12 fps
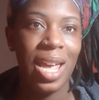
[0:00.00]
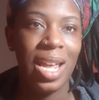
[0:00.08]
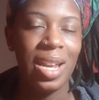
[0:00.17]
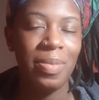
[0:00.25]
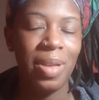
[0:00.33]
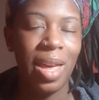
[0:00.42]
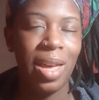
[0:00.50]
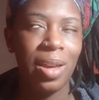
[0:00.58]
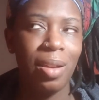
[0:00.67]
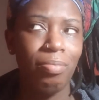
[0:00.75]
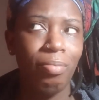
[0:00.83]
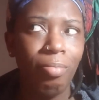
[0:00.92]
And I'm like,
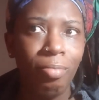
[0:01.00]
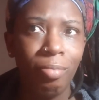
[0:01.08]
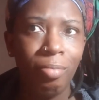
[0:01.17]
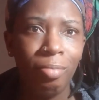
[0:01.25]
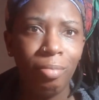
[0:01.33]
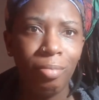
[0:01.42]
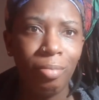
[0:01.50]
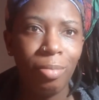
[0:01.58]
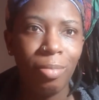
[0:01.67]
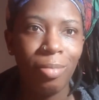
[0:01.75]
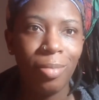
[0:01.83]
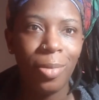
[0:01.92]

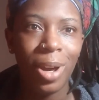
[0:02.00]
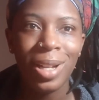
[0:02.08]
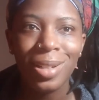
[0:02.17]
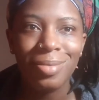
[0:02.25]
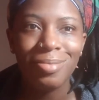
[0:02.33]
what?